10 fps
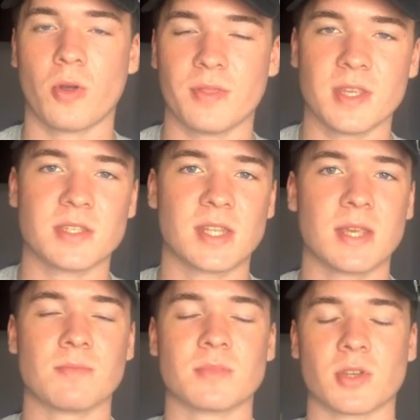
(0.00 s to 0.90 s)
these
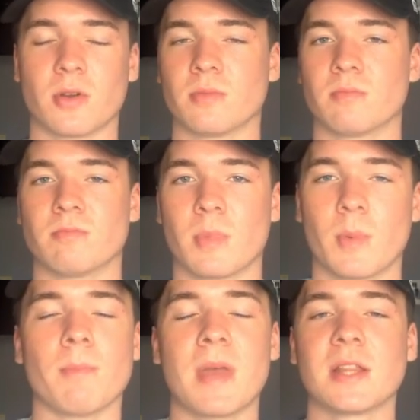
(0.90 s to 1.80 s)
teams, or
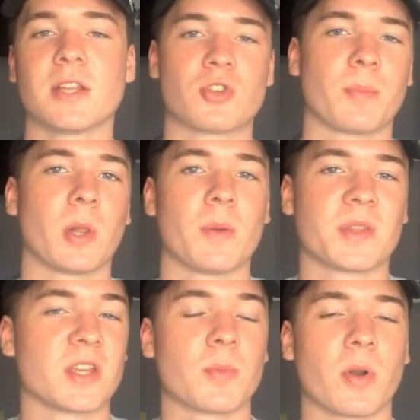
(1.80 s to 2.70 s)
mainly triple up. I
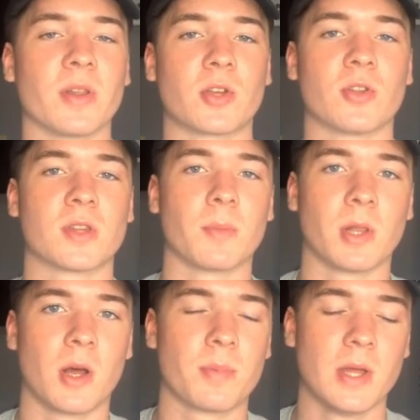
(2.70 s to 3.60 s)
think you probably could
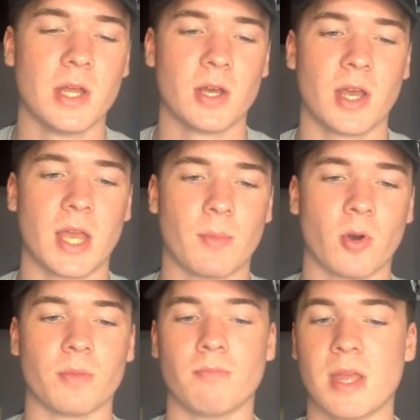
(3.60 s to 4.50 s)
double up
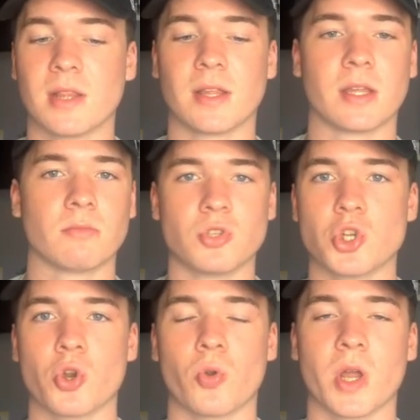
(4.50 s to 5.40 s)
on mainly
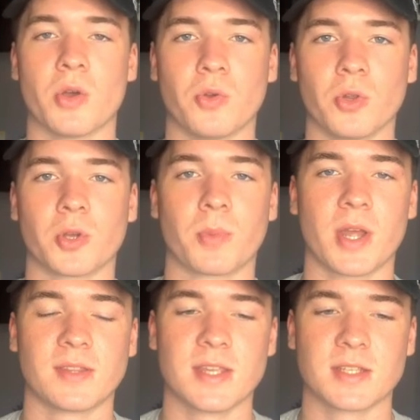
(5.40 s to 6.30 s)
Girona, who look
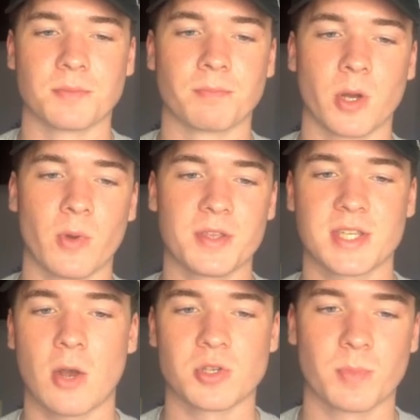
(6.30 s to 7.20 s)
pretty decent. But with
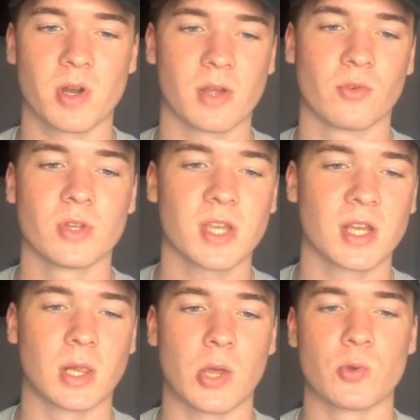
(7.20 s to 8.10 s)
Salzburg, I've only got
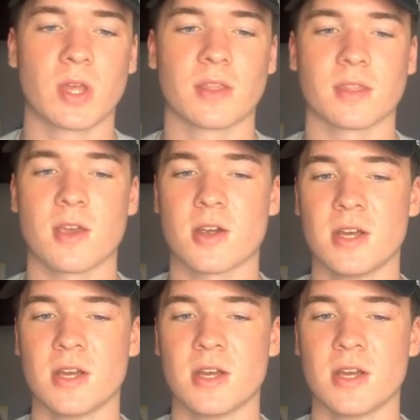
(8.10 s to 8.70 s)
Glauc in there.